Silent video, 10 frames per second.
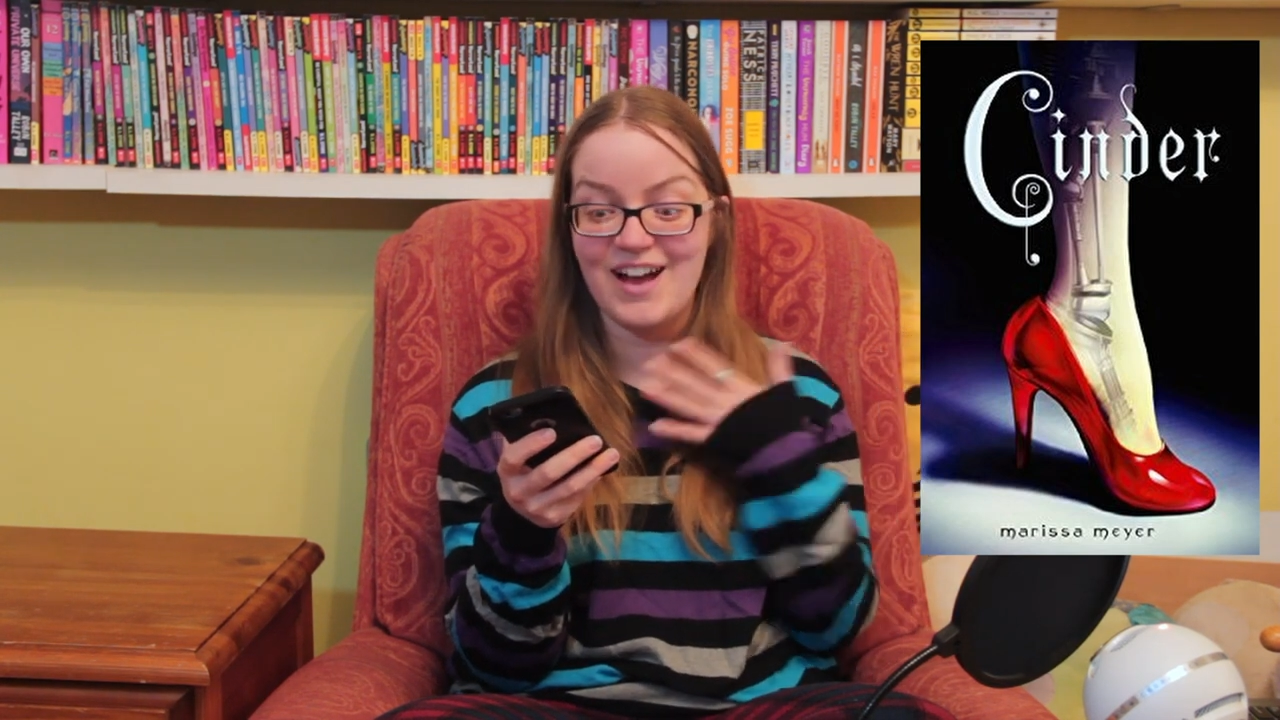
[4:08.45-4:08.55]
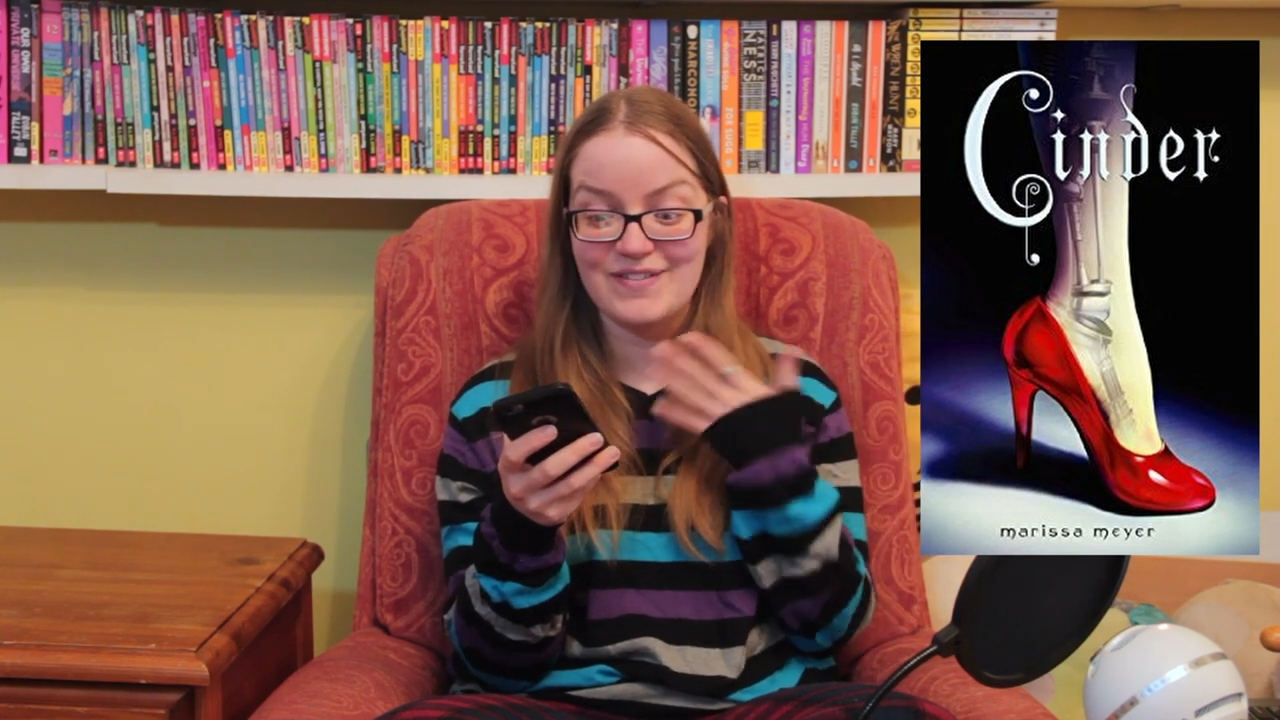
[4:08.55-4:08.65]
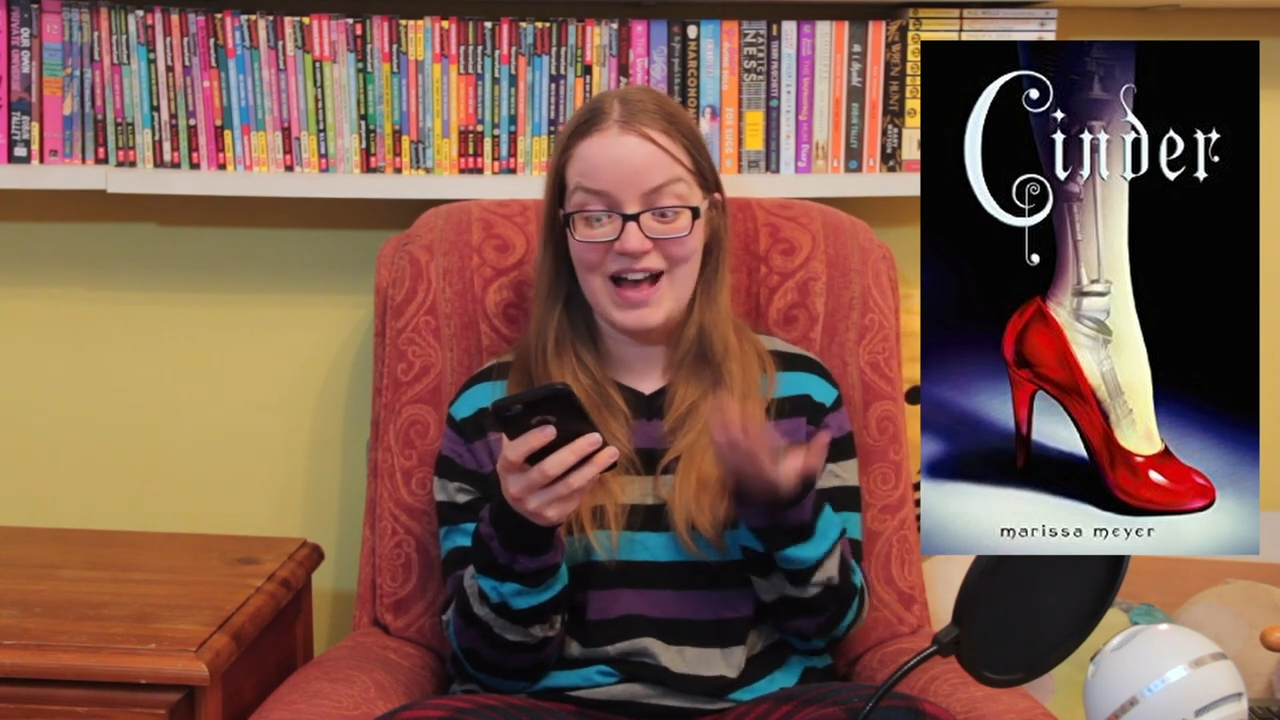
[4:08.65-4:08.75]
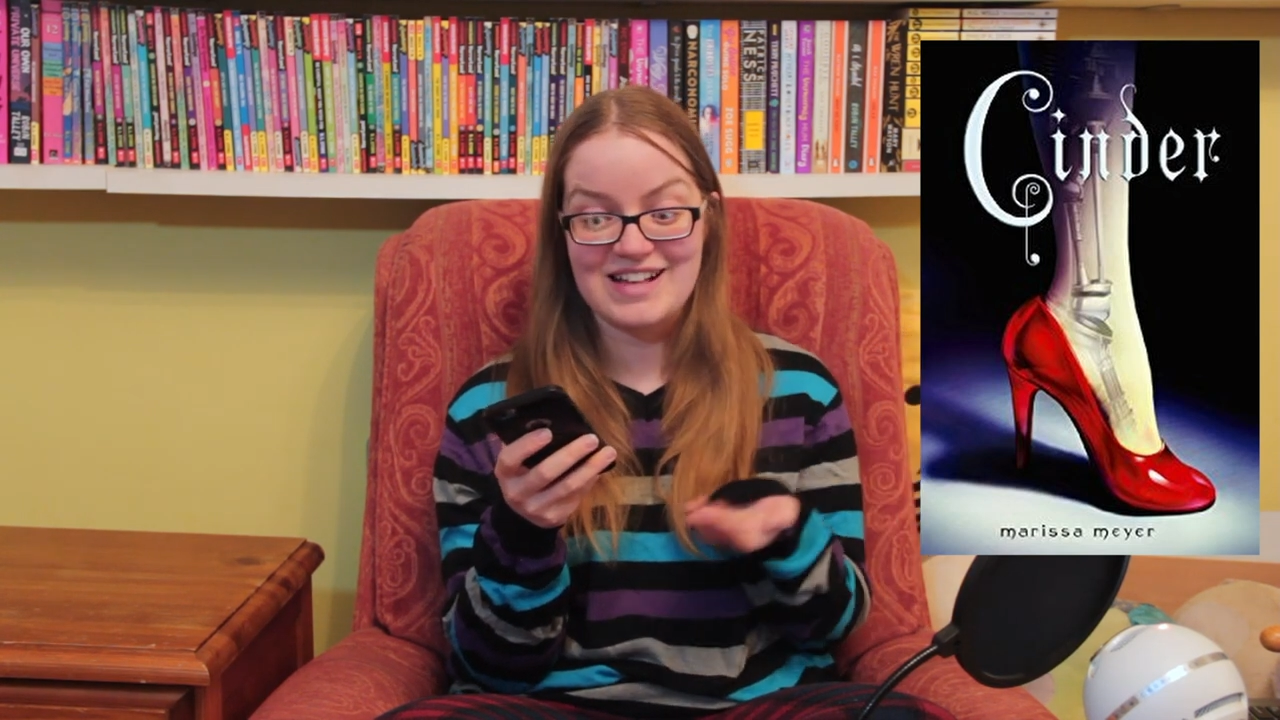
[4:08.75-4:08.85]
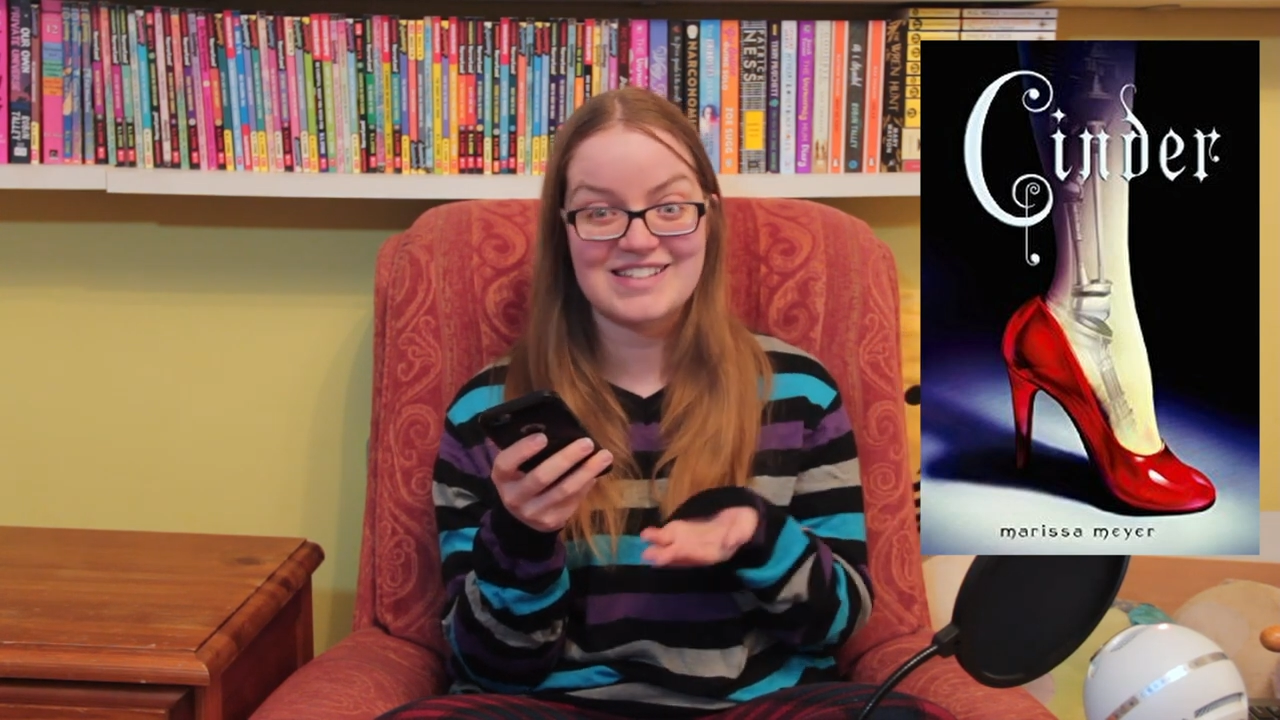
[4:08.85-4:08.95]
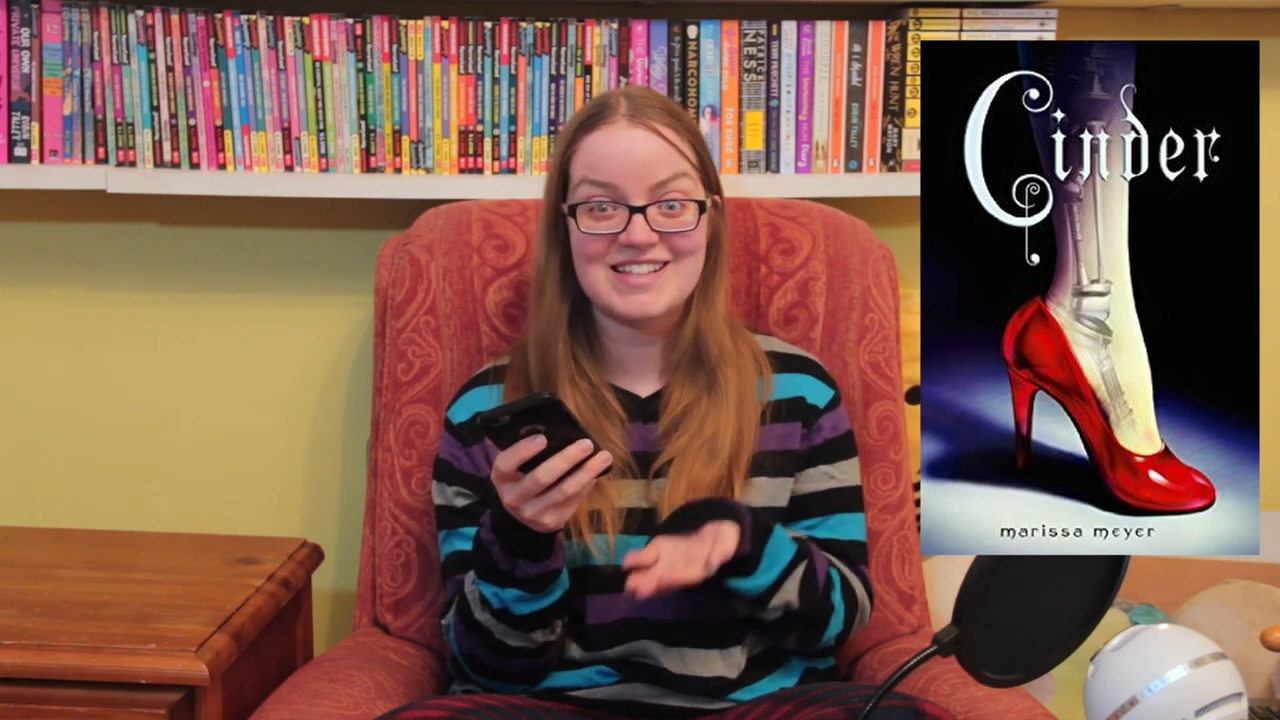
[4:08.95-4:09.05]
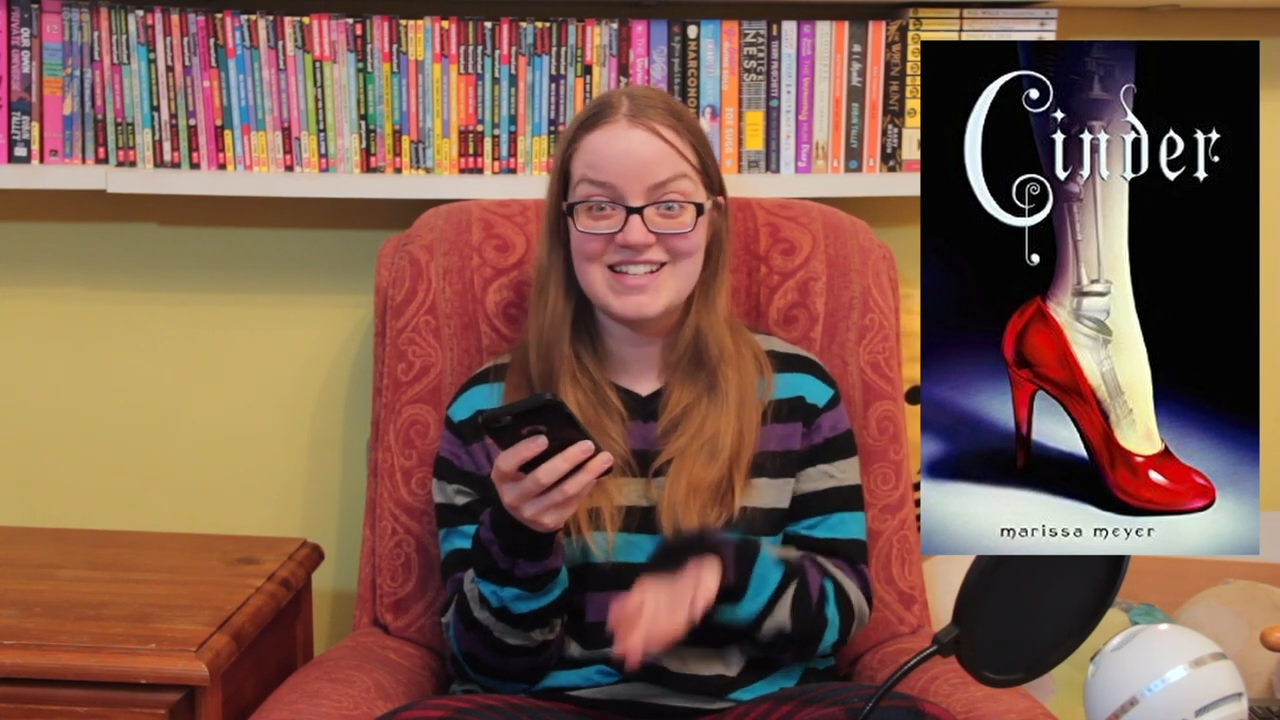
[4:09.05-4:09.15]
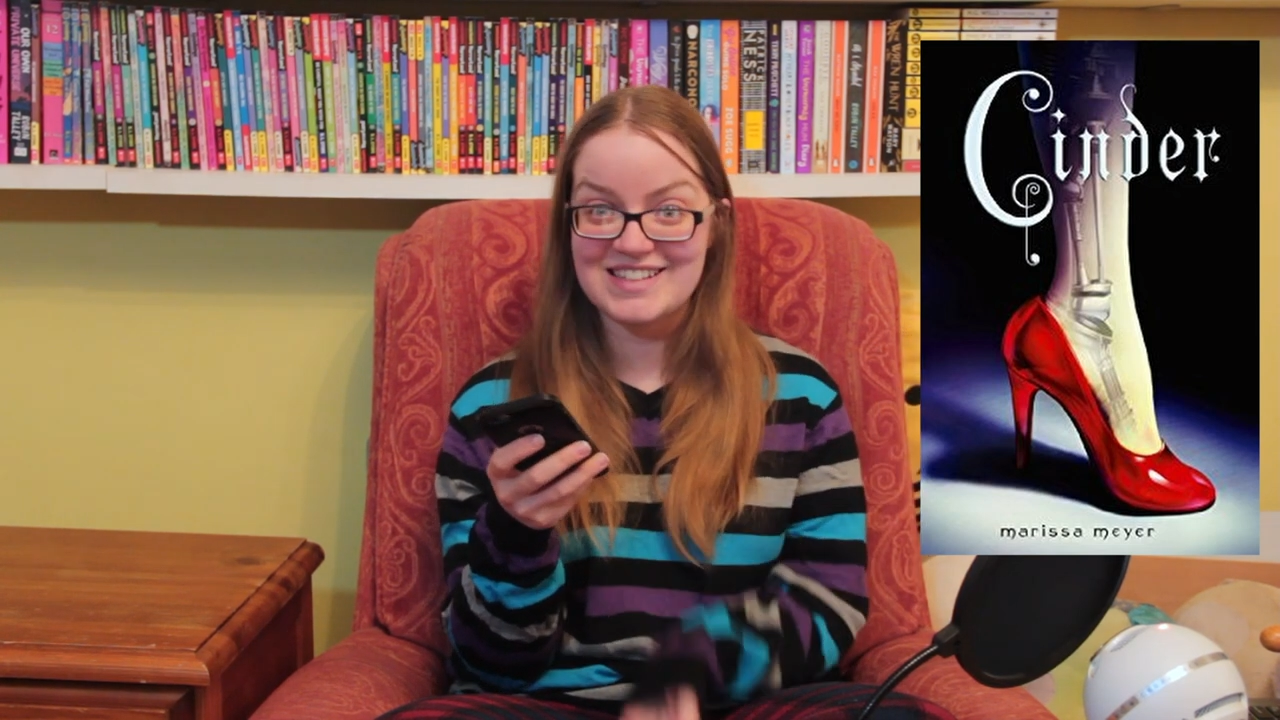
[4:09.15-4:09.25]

I've actually